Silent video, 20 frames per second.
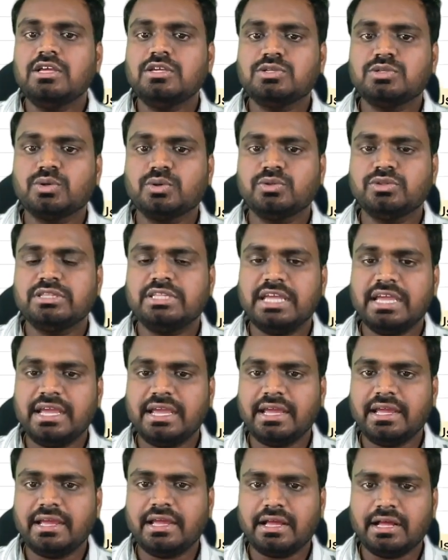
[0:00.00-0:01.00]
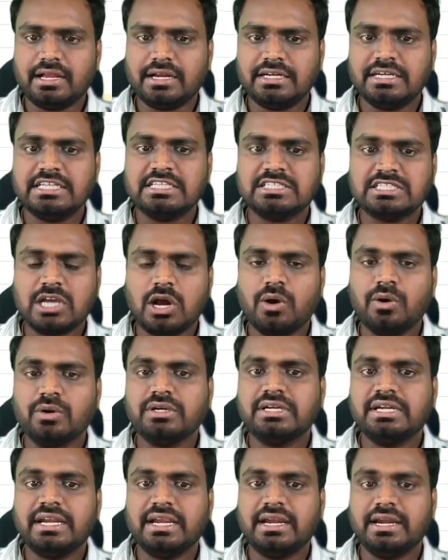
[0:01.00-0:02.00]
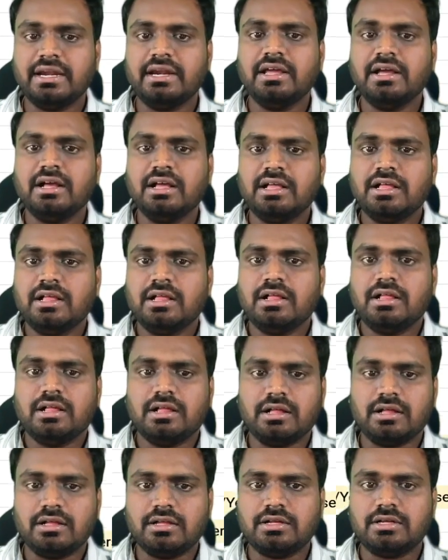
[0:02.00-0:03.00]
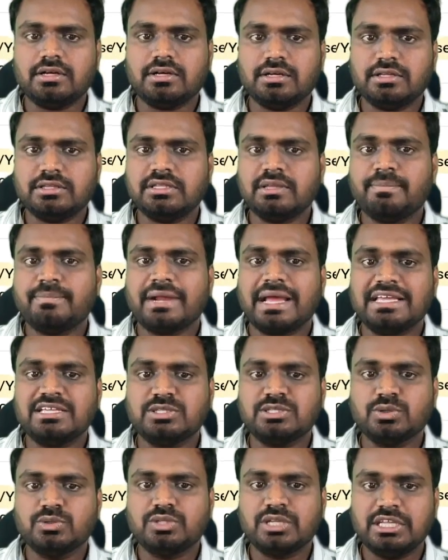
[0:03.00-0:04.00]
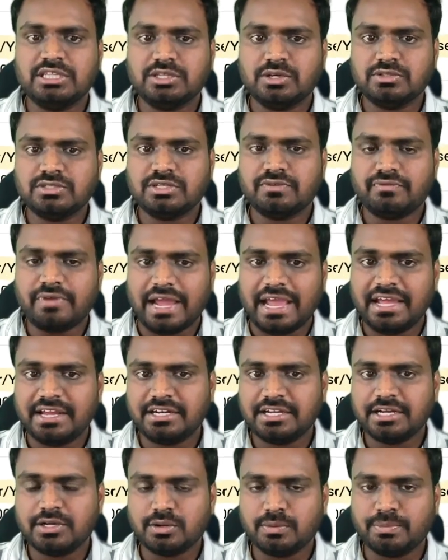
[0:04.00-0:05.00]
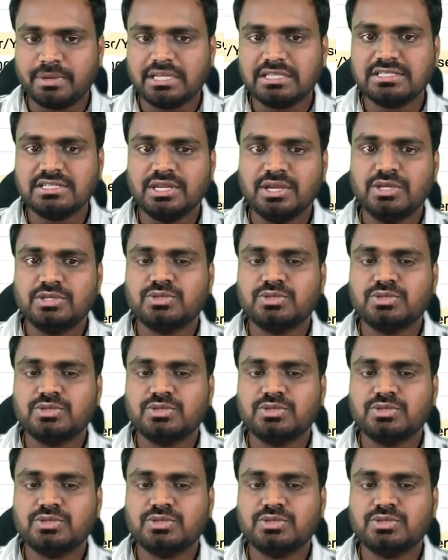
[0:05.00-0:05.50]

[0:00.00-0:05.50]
so they discounted the price to 3,500 rupees.